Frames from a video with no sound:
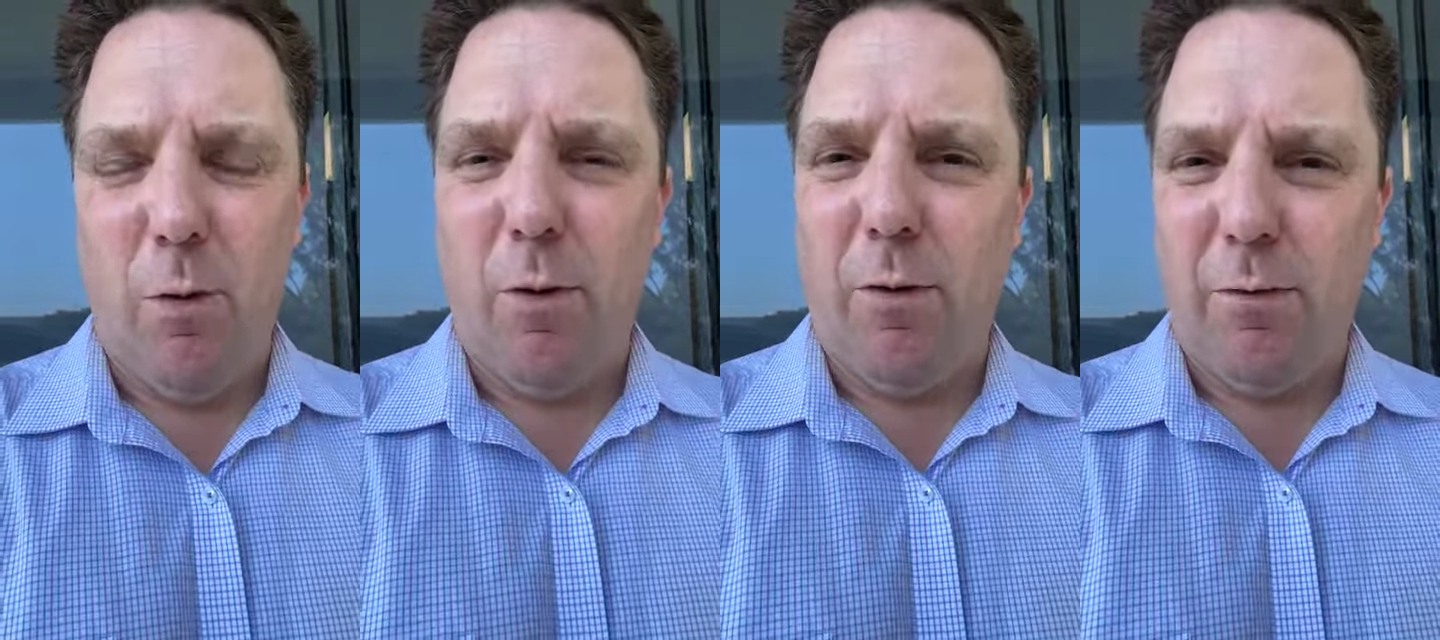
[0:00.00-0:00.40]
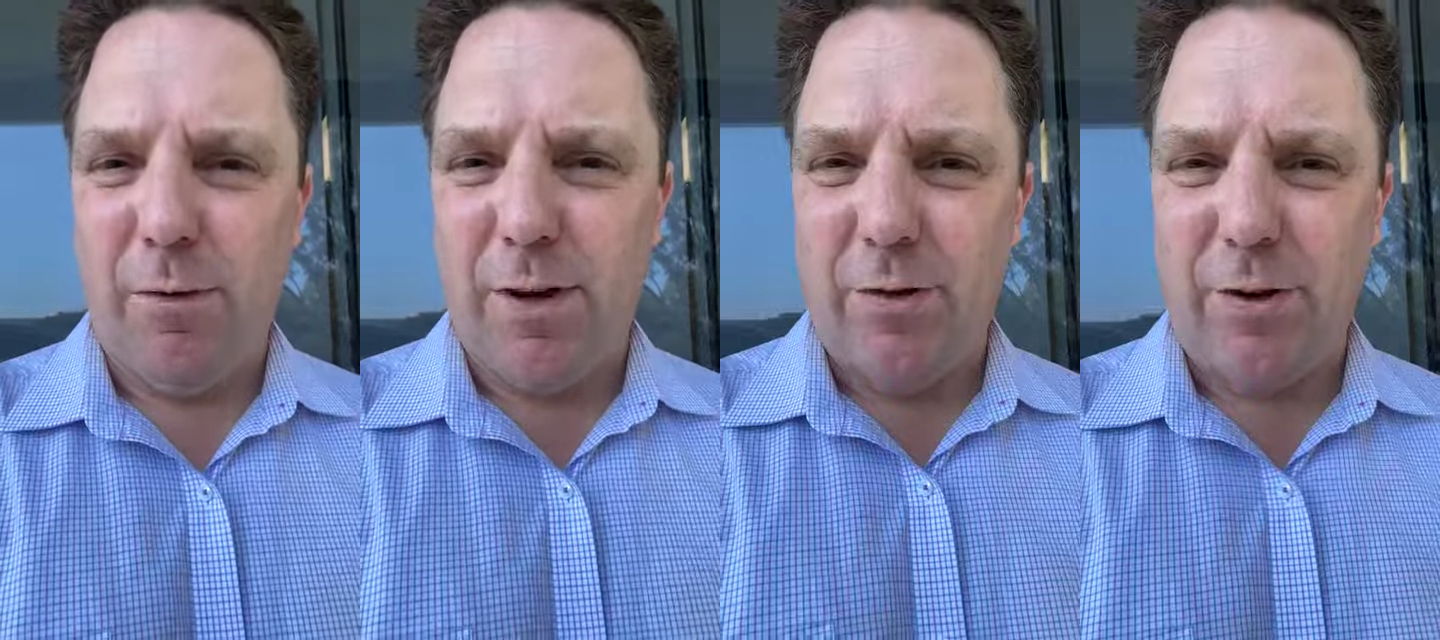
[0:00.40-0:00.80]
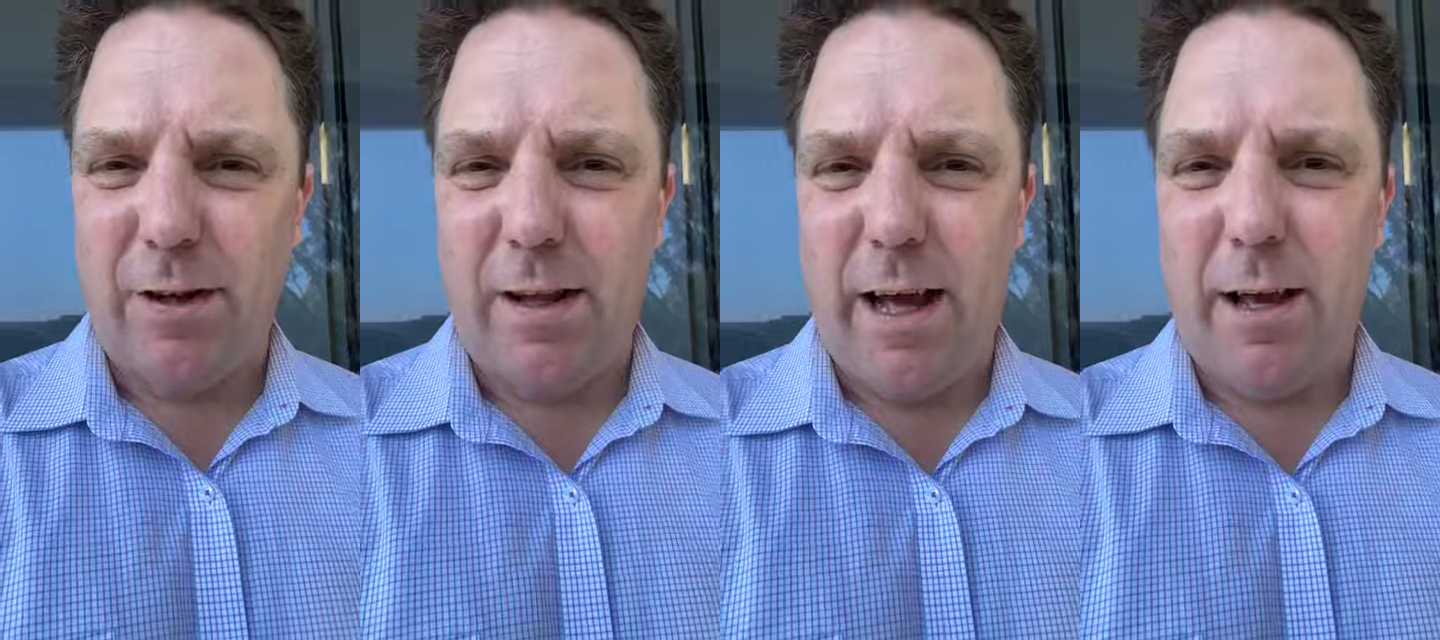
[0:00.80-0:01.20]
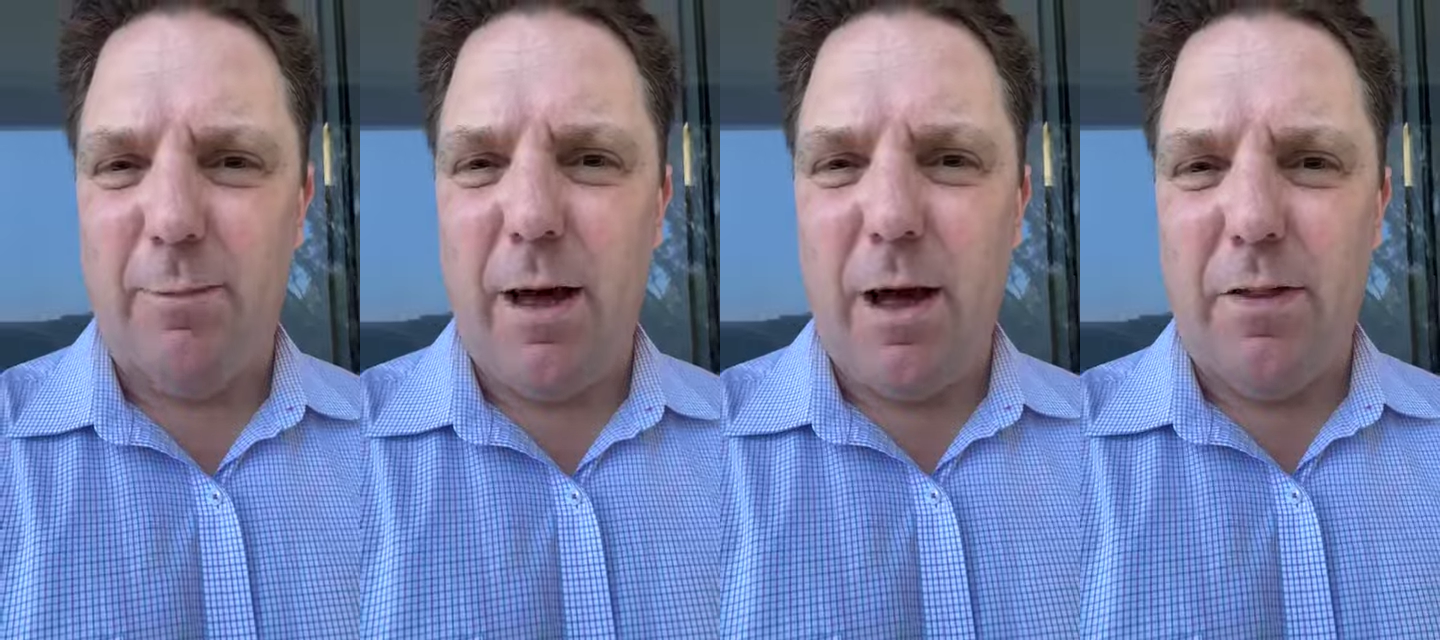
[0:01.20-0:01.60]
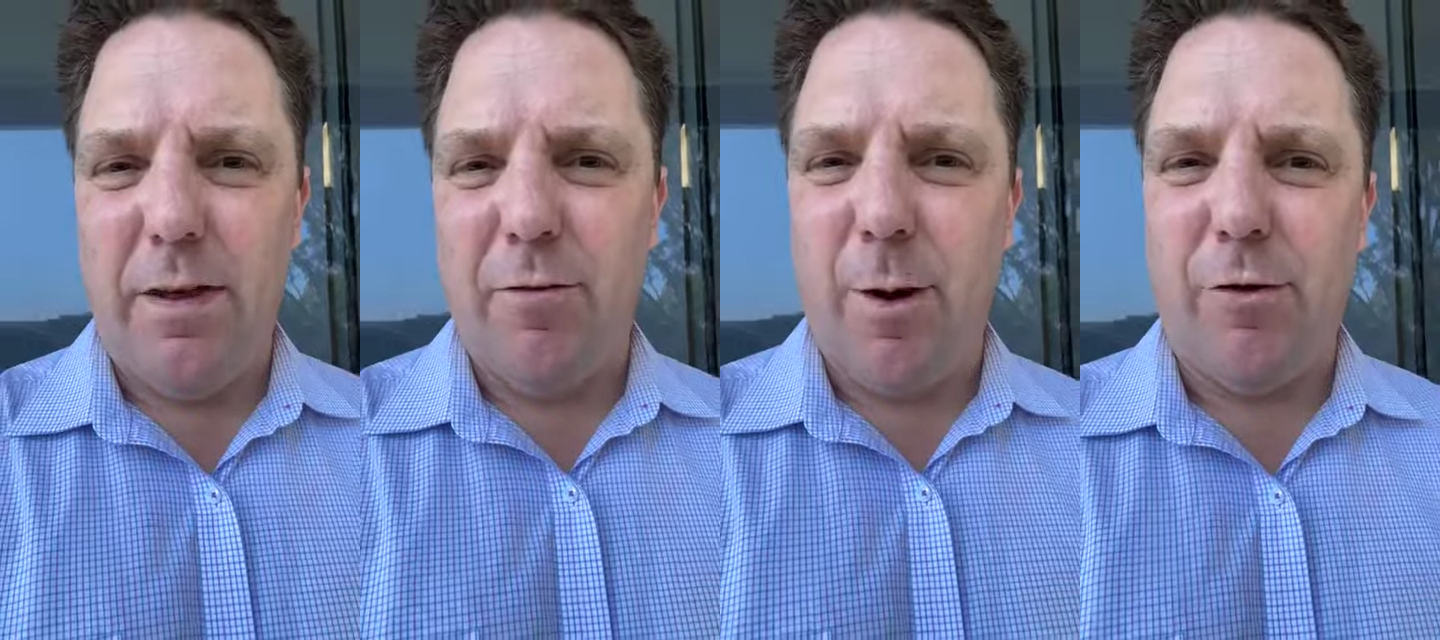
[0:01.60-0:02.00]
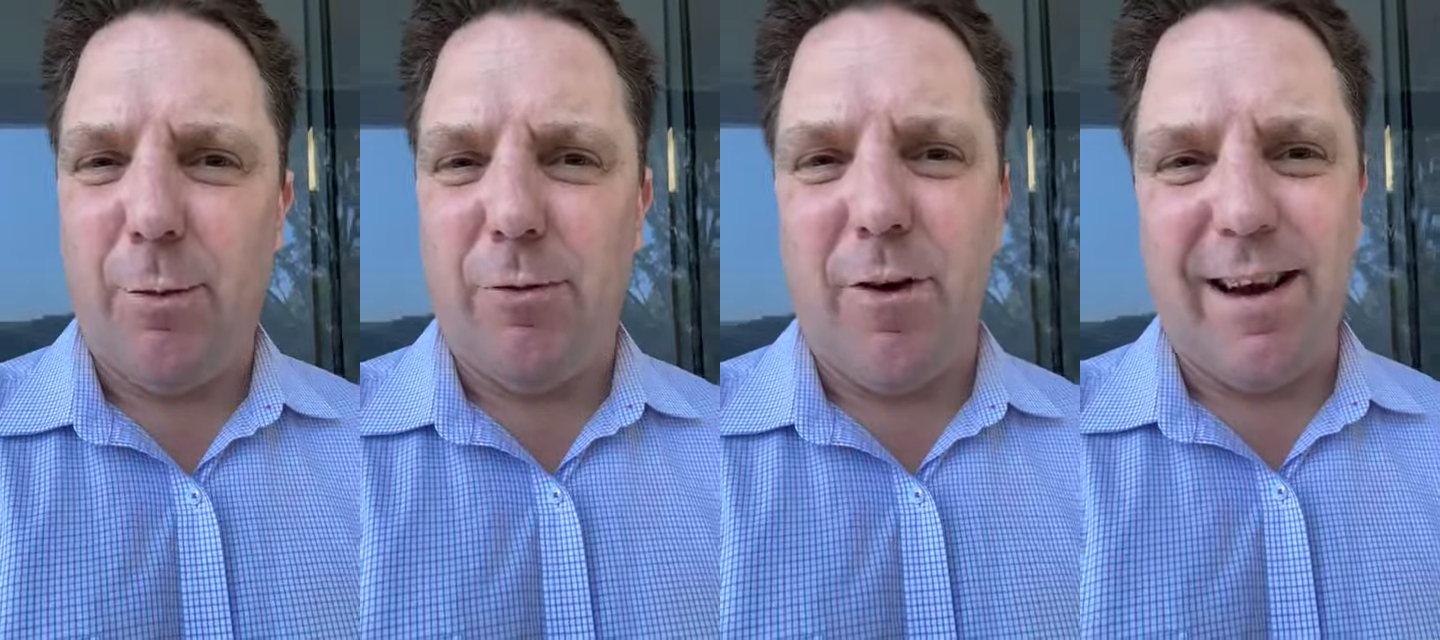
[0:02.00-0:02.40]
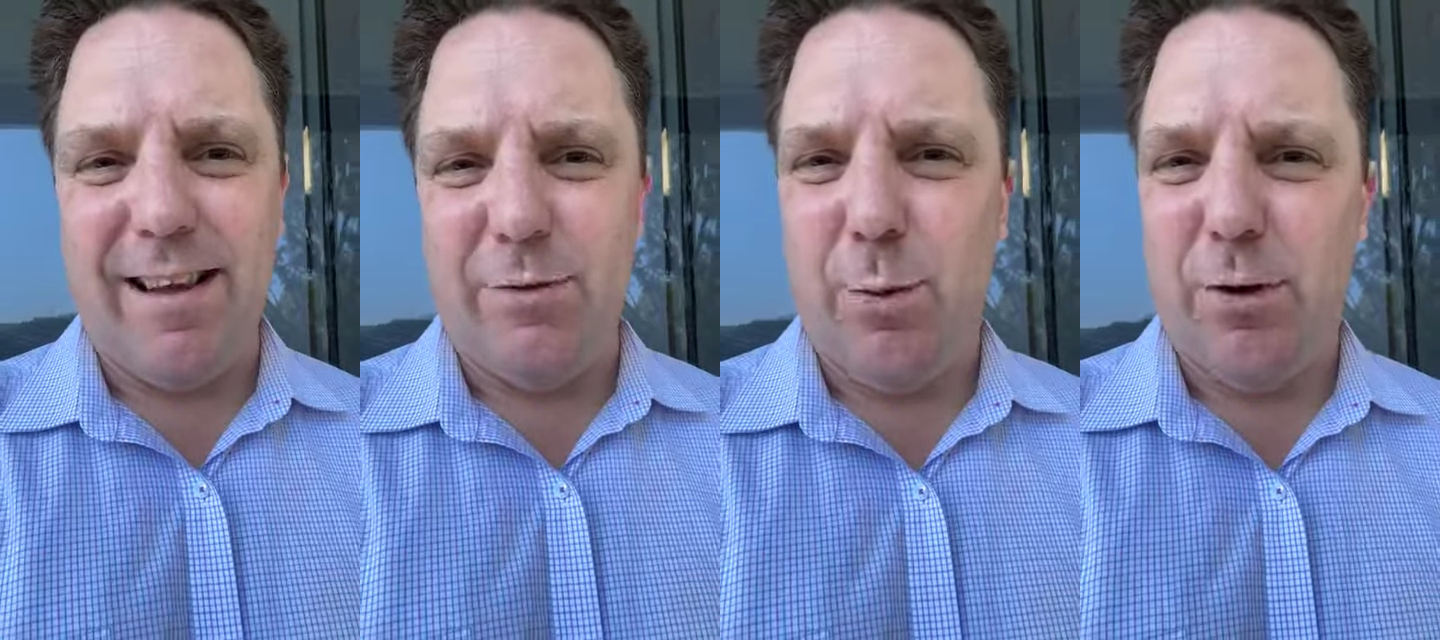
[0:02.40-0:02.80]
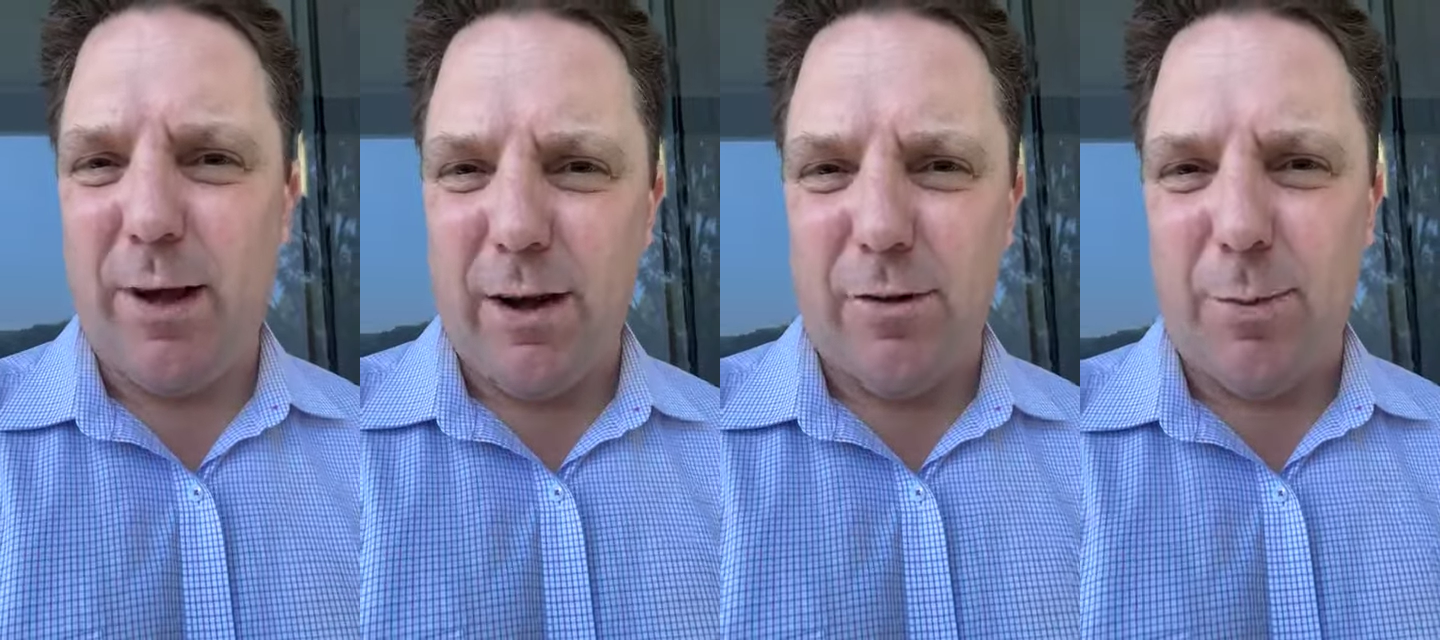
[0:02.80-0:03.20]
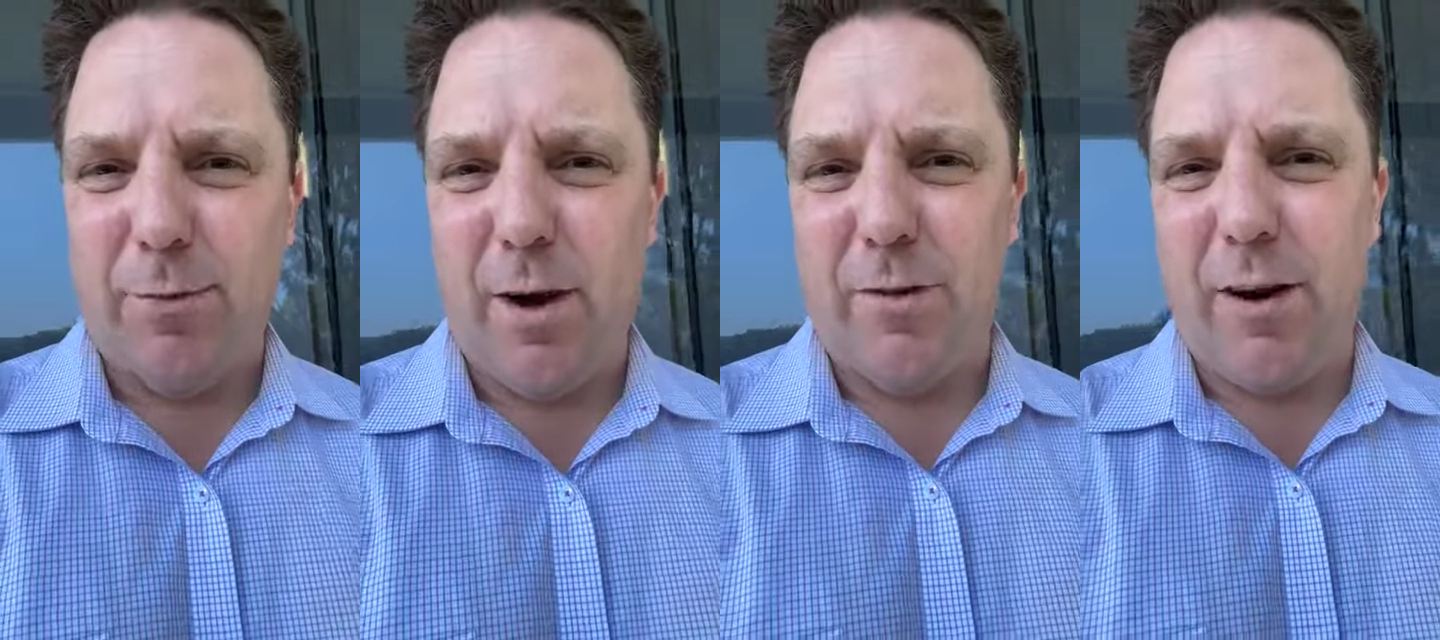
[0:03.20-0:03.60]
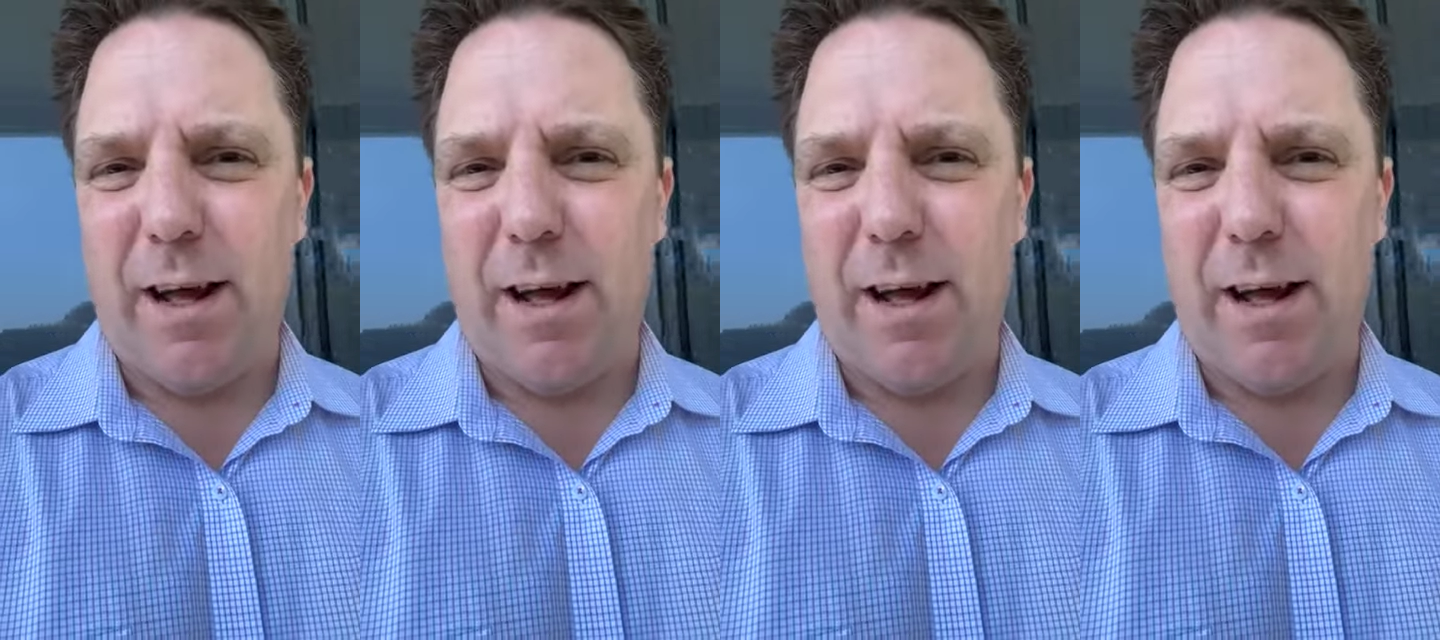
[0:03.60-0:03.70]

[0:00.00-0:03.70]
for a retention claim, the information you provide is what you get to provide.